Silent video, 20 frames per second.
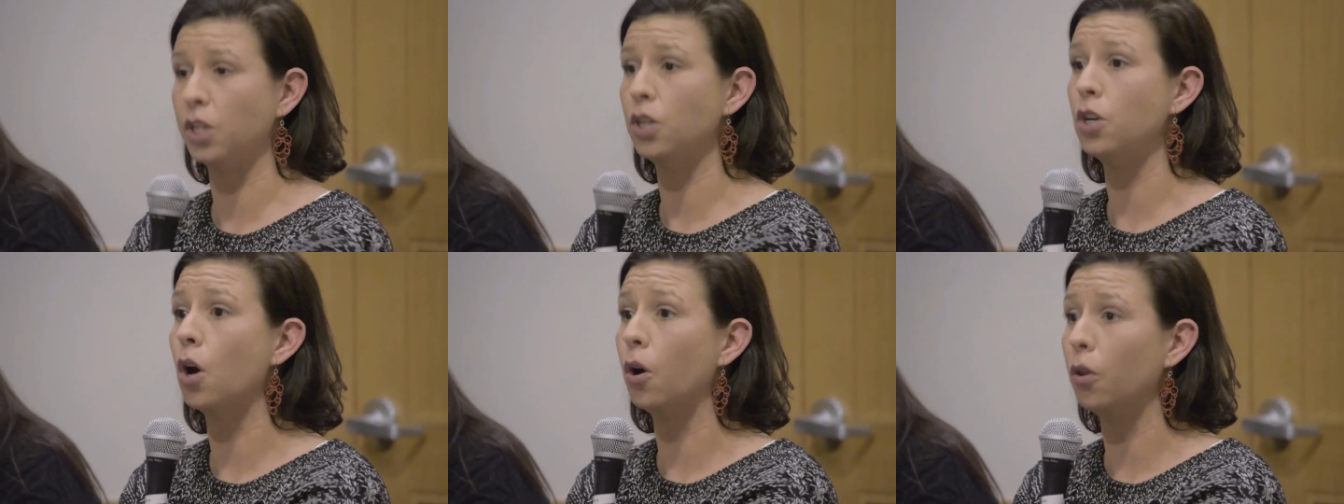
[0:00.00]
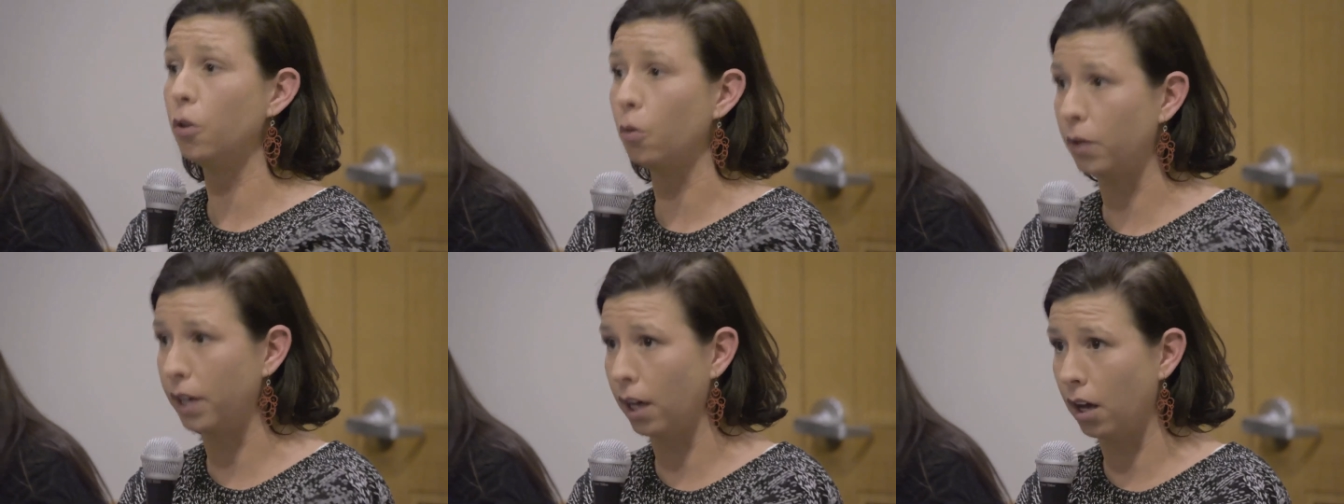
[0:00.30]
We
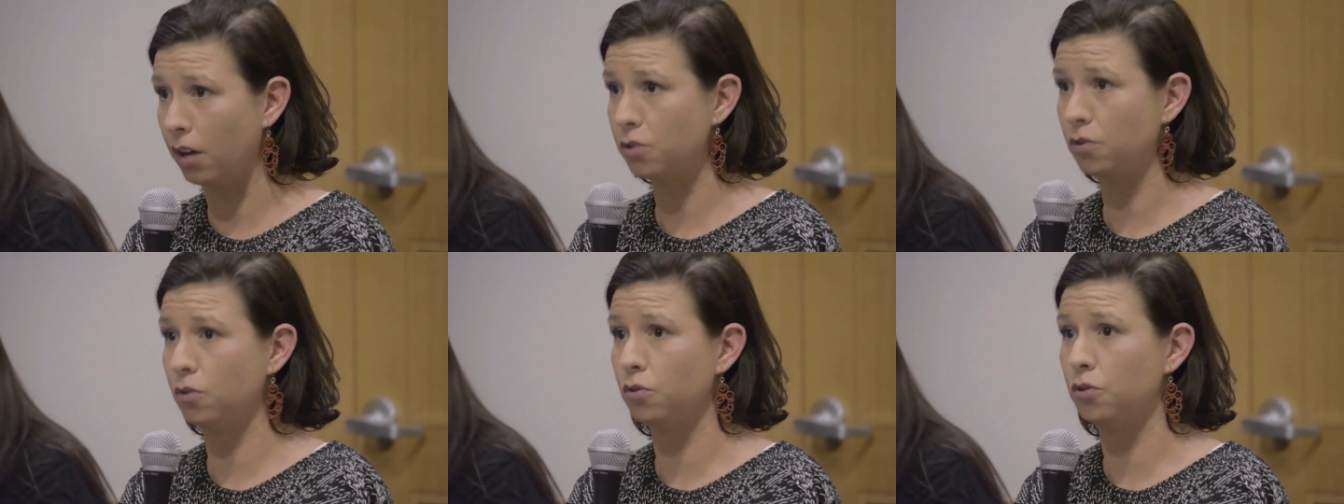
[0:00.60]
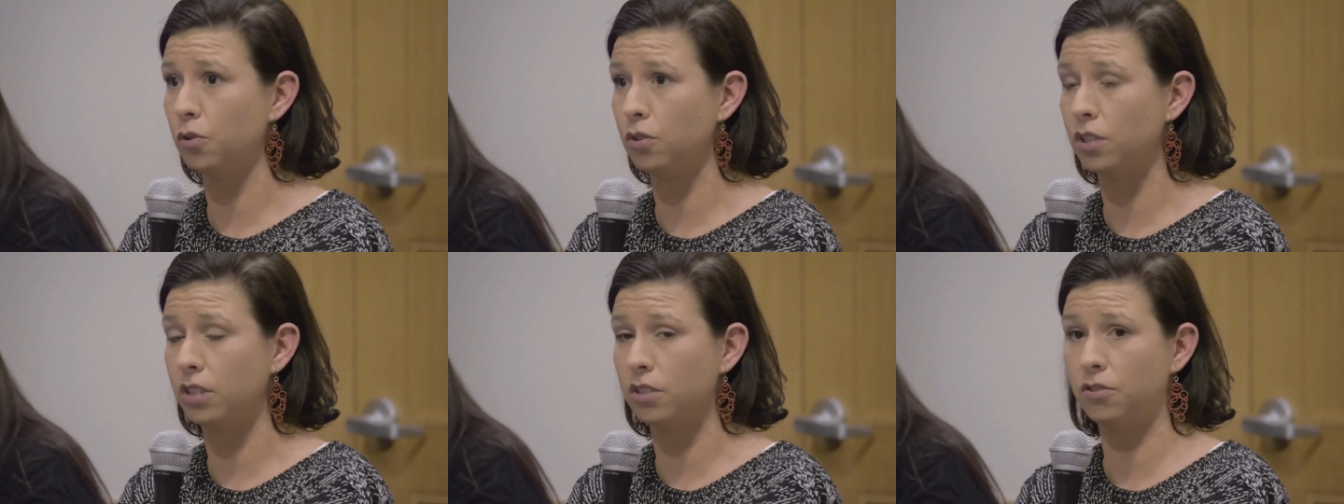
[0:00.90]
know that we
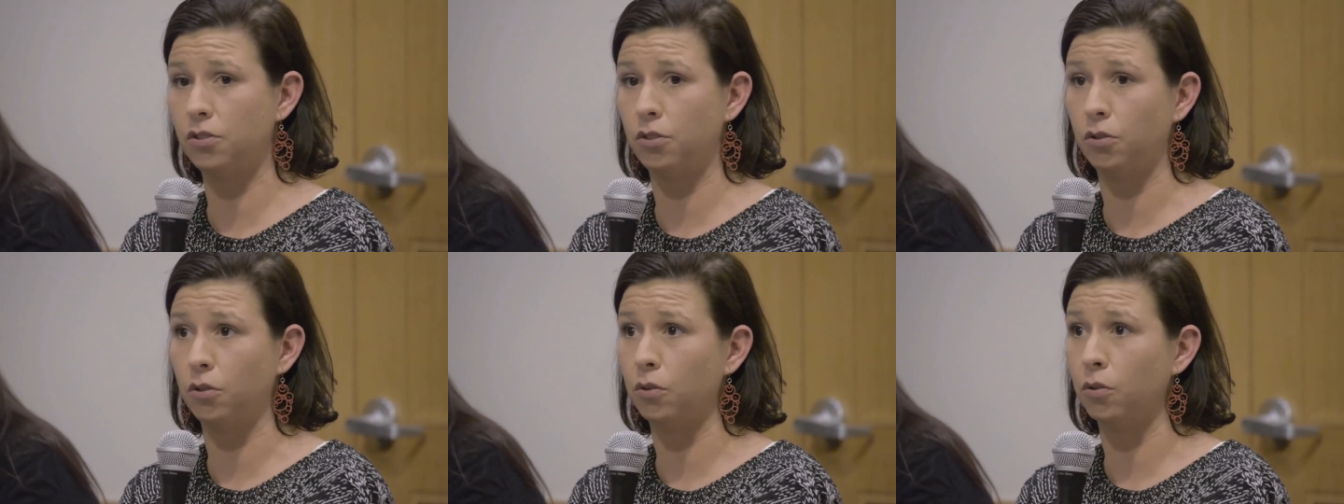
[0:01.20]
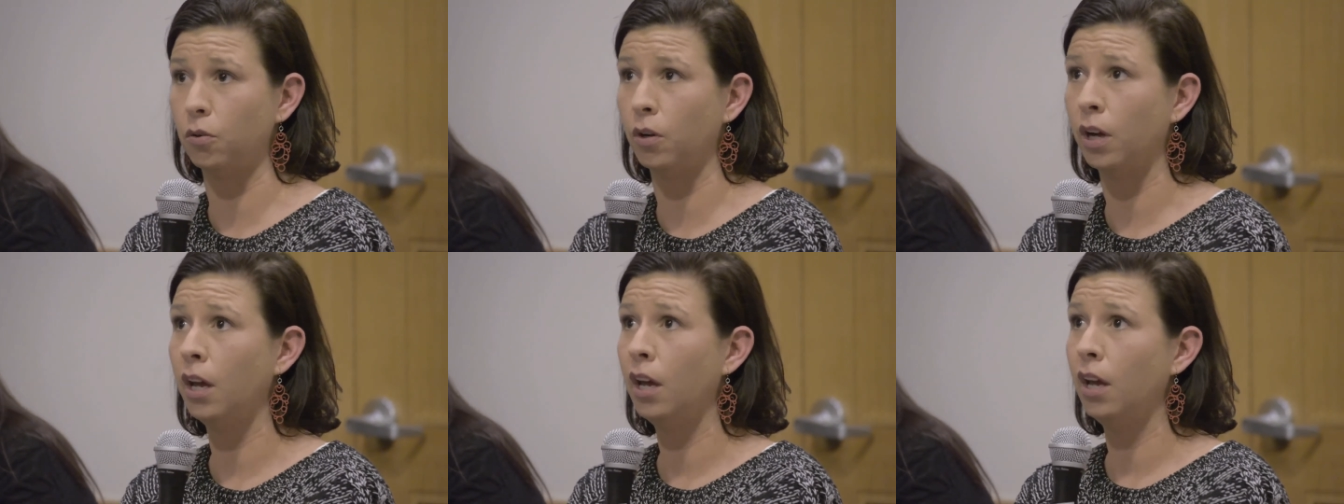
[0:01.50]
also do this
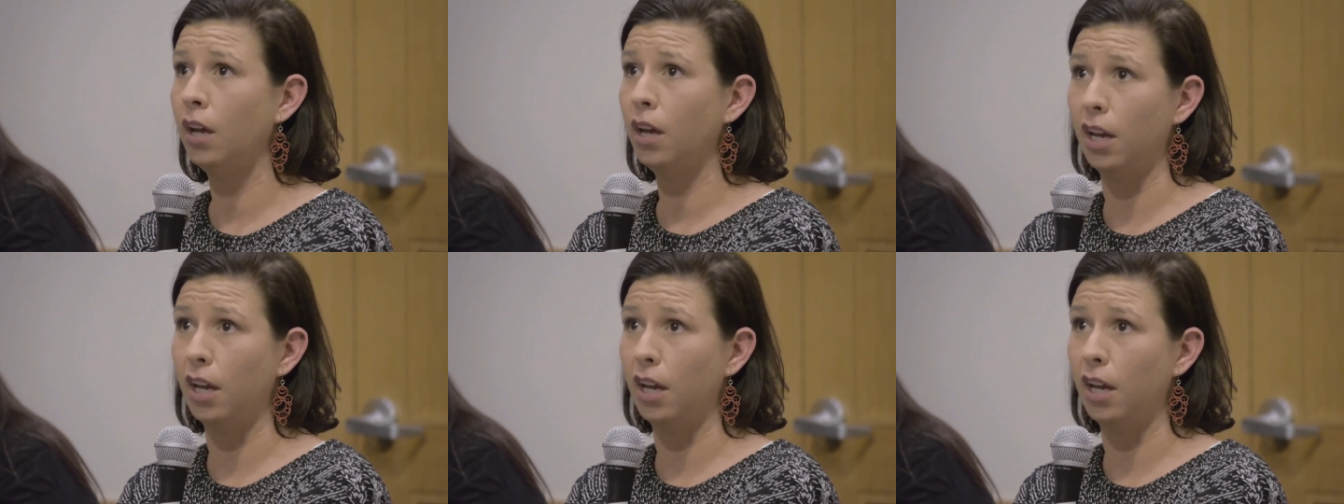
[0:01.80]
to